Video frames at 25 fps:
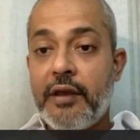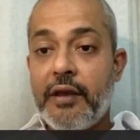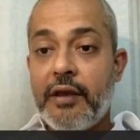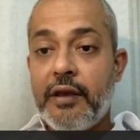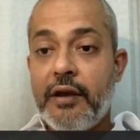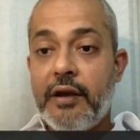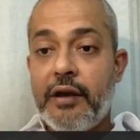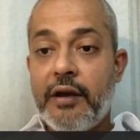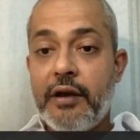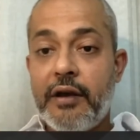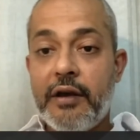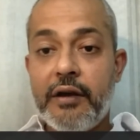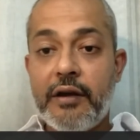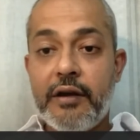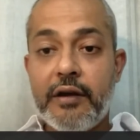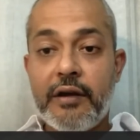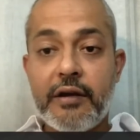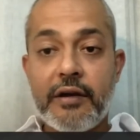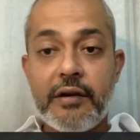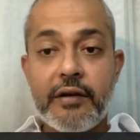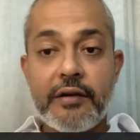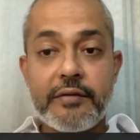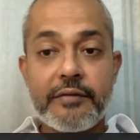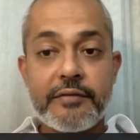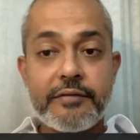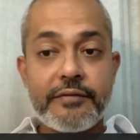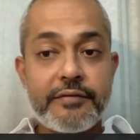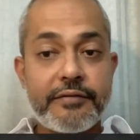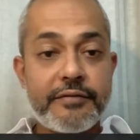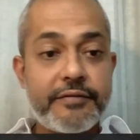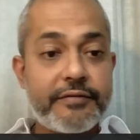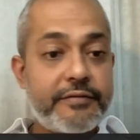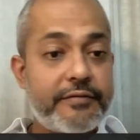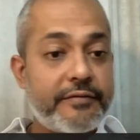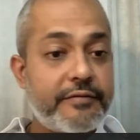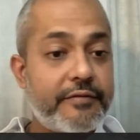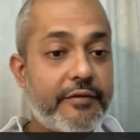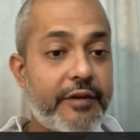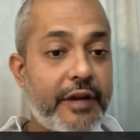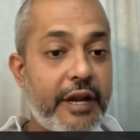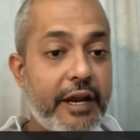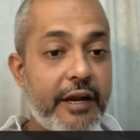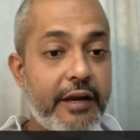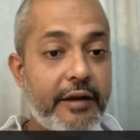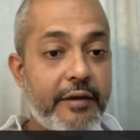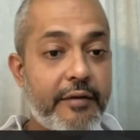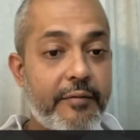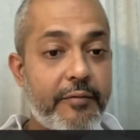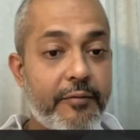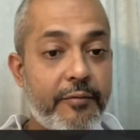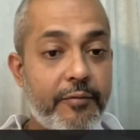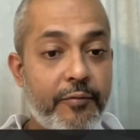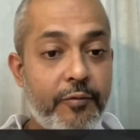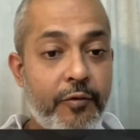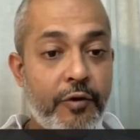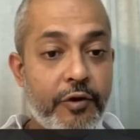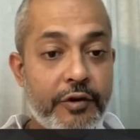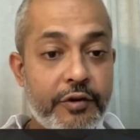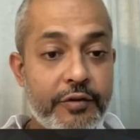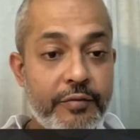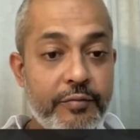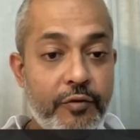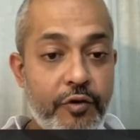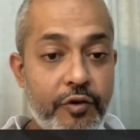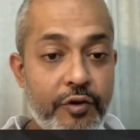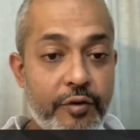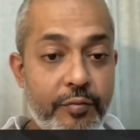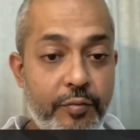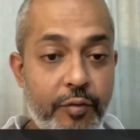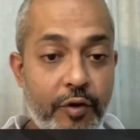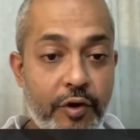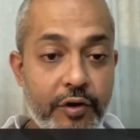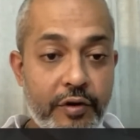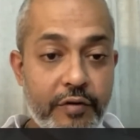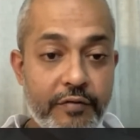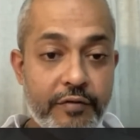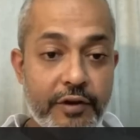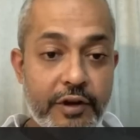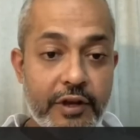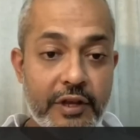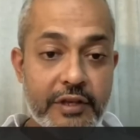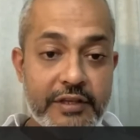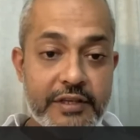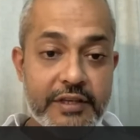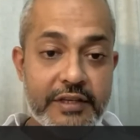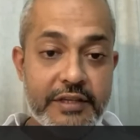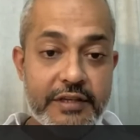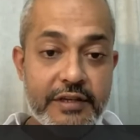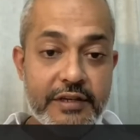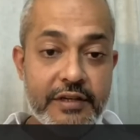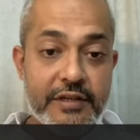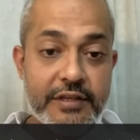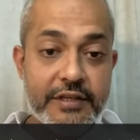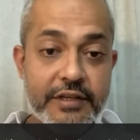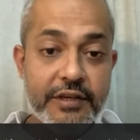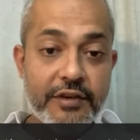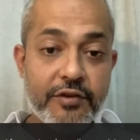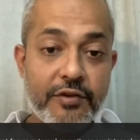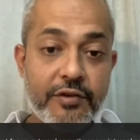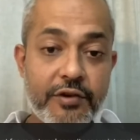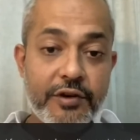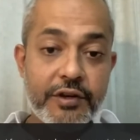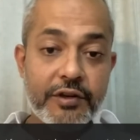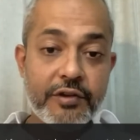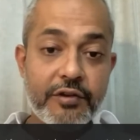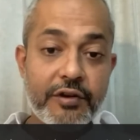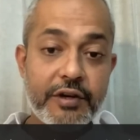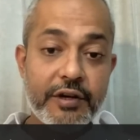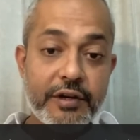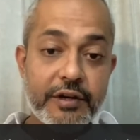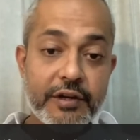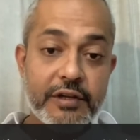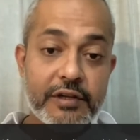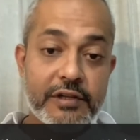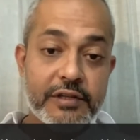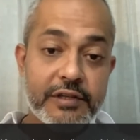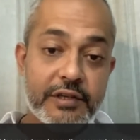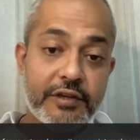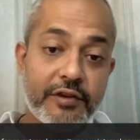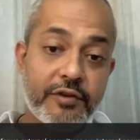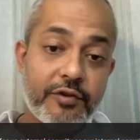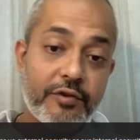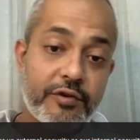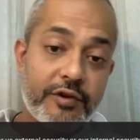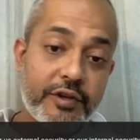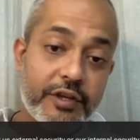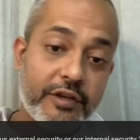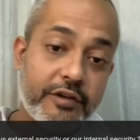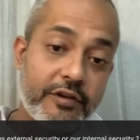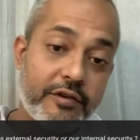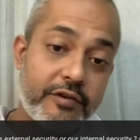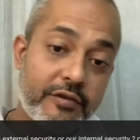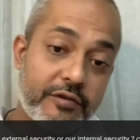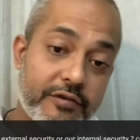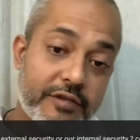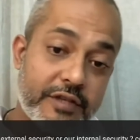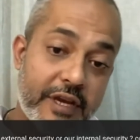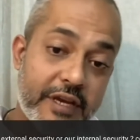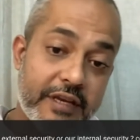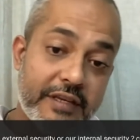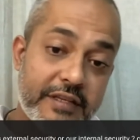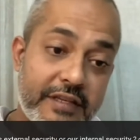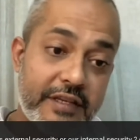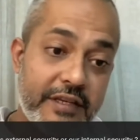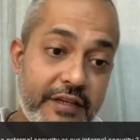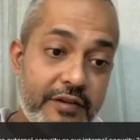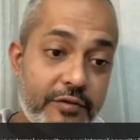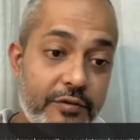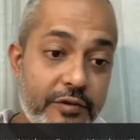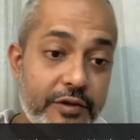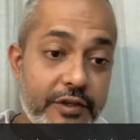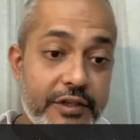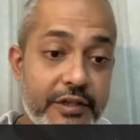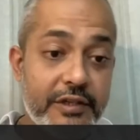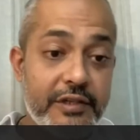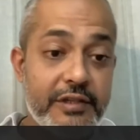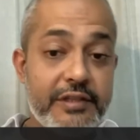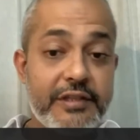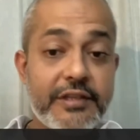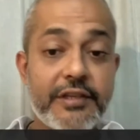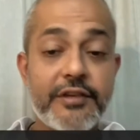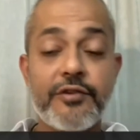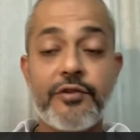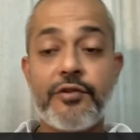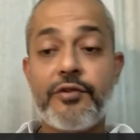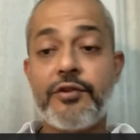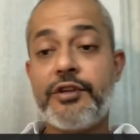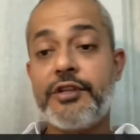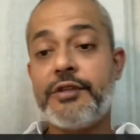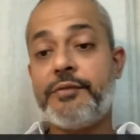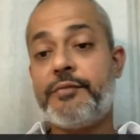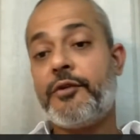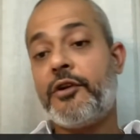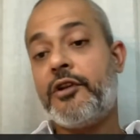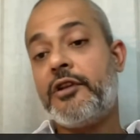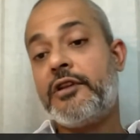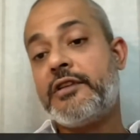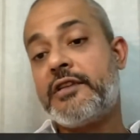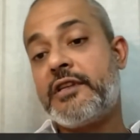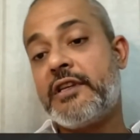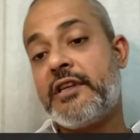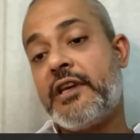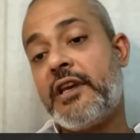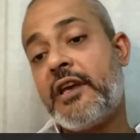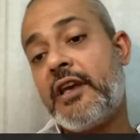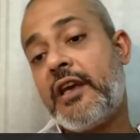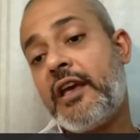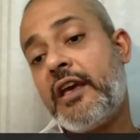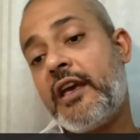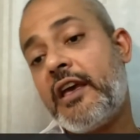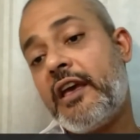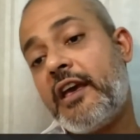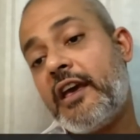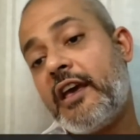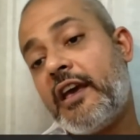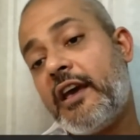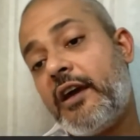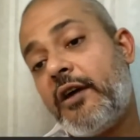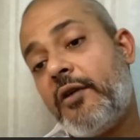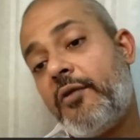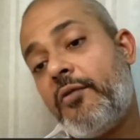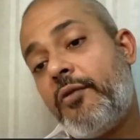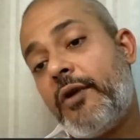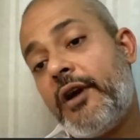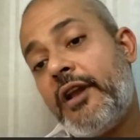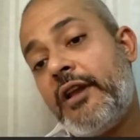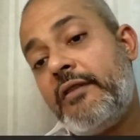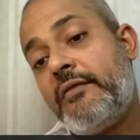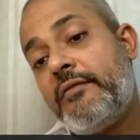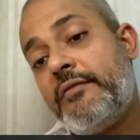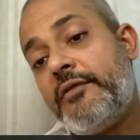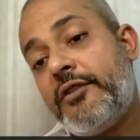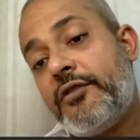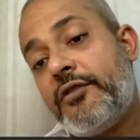Uh, right. What is more important for us, external security or internal security? Because I see no internal security policy. Well,